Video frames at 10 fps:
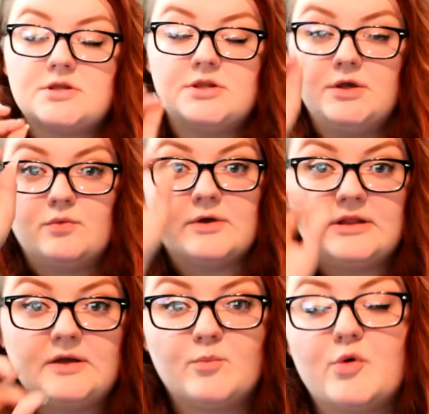The
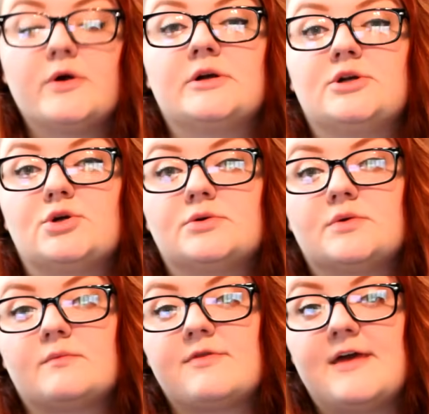really important
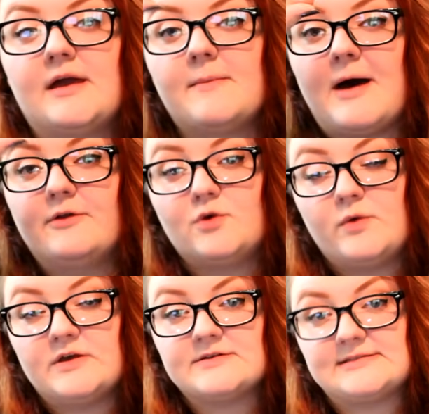thing about the
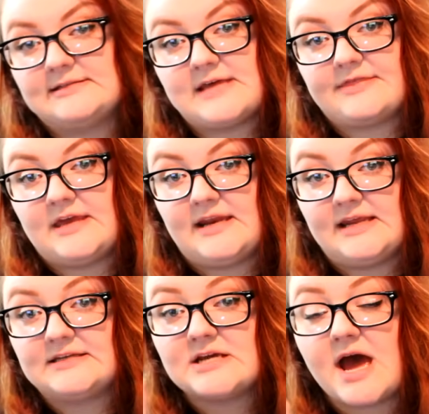wheels is that they
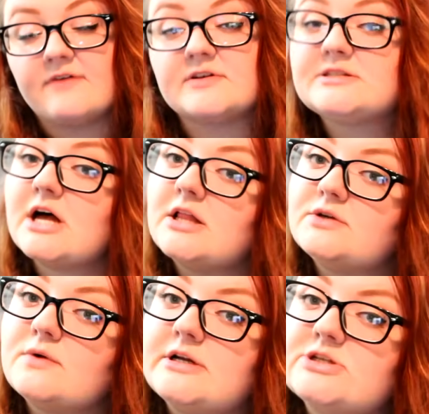need to have a
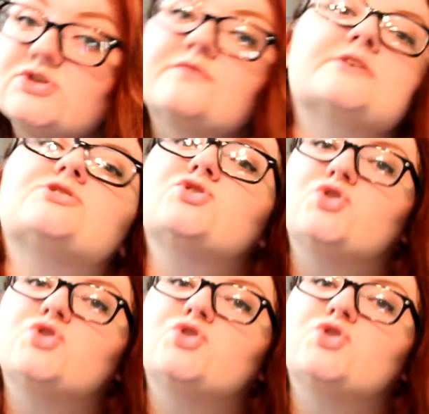solid running surface.